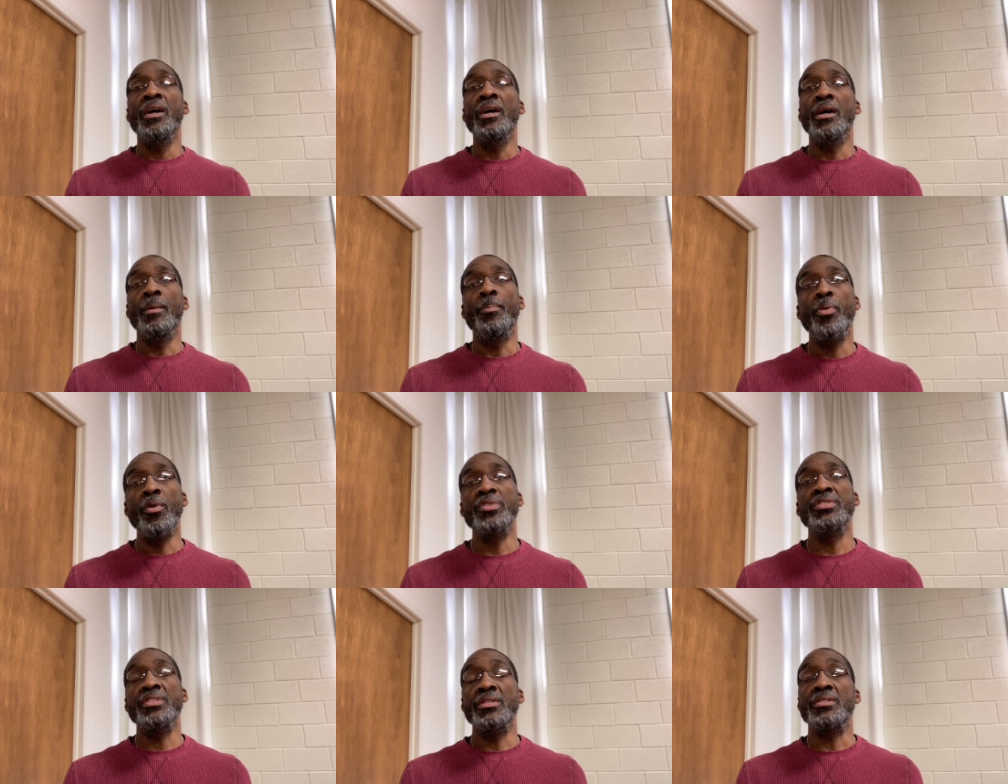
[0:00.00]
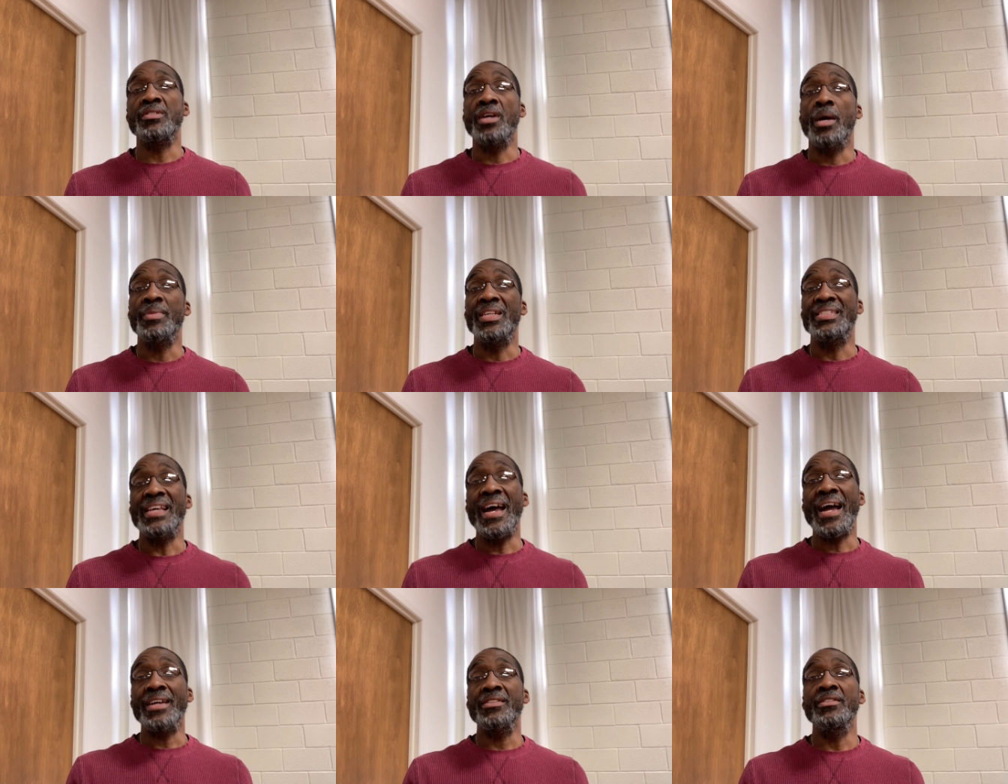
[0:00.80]
A portion of the psalm that is
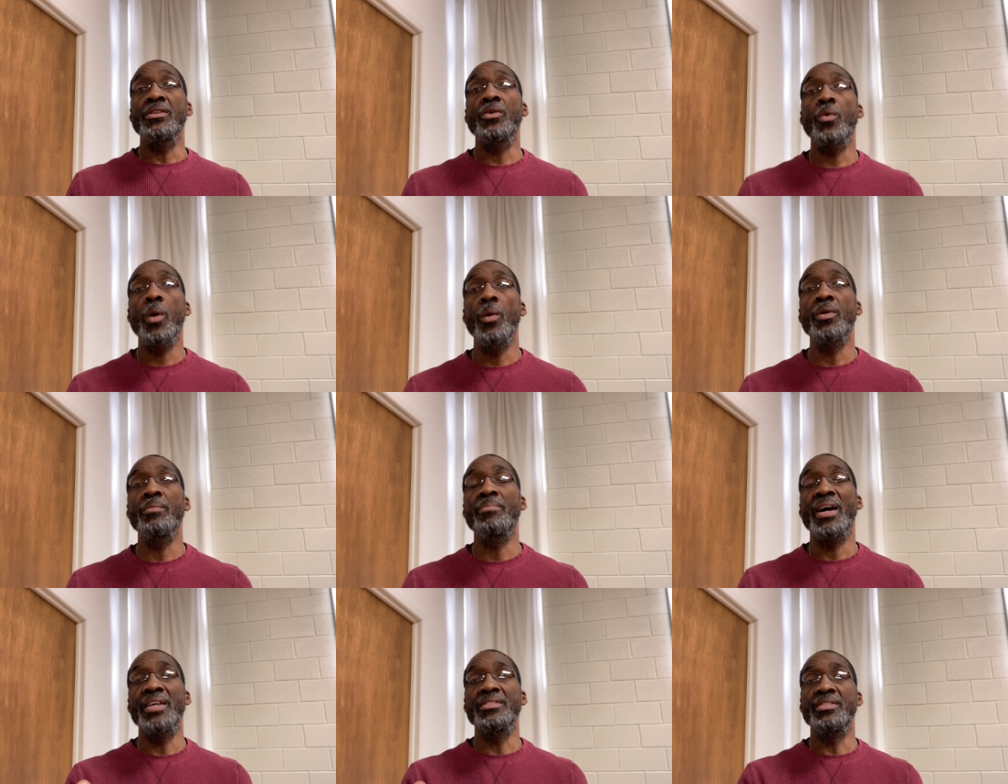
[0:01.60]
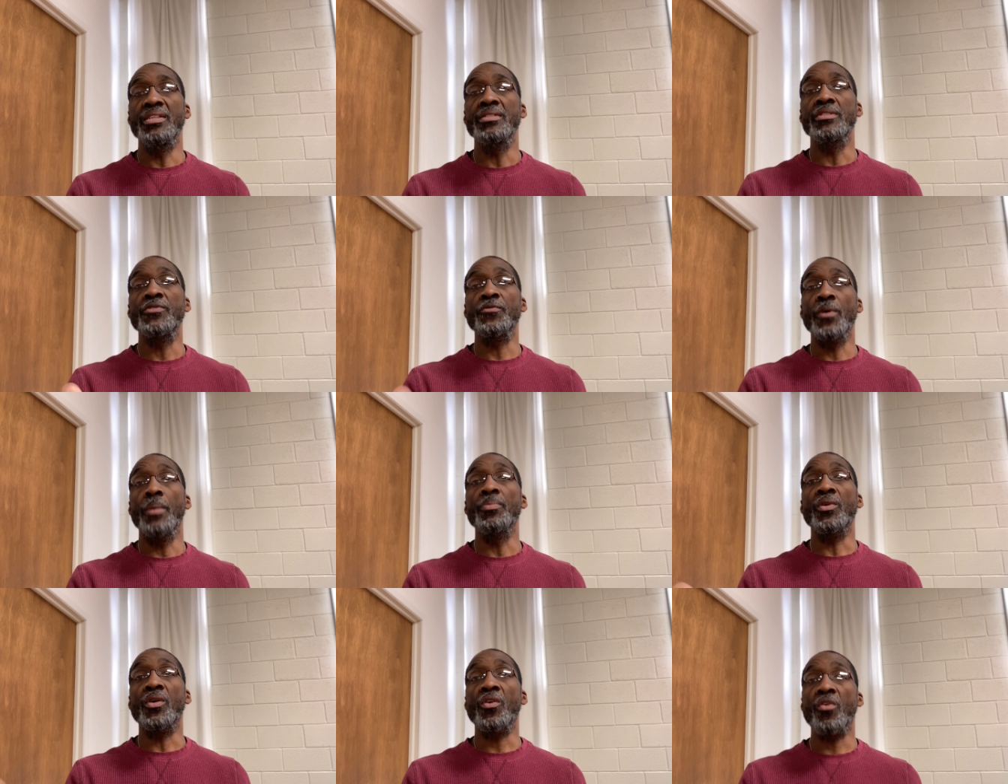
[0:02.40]
actually quoted by Jesus
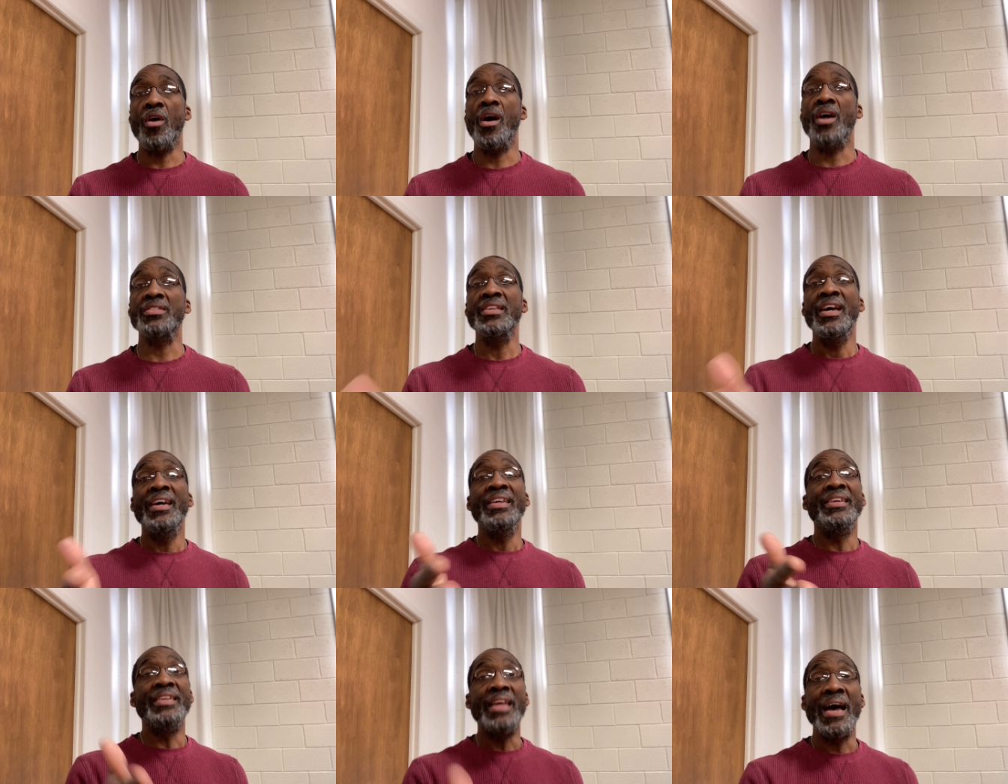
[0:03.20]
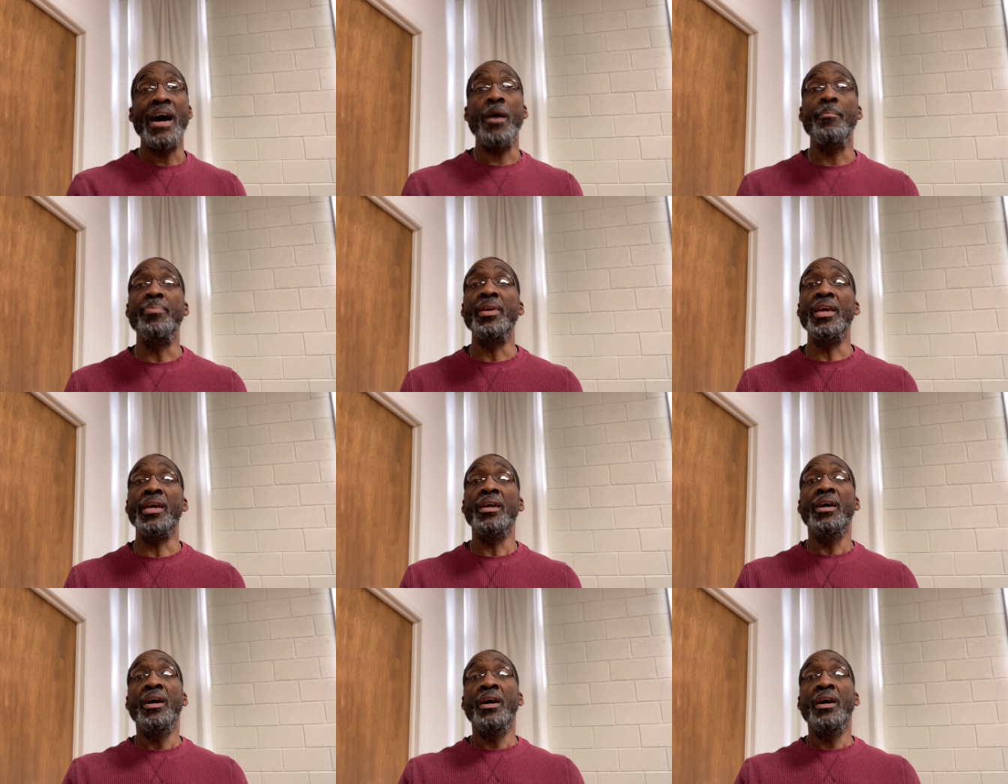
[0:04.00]
from the cross, now being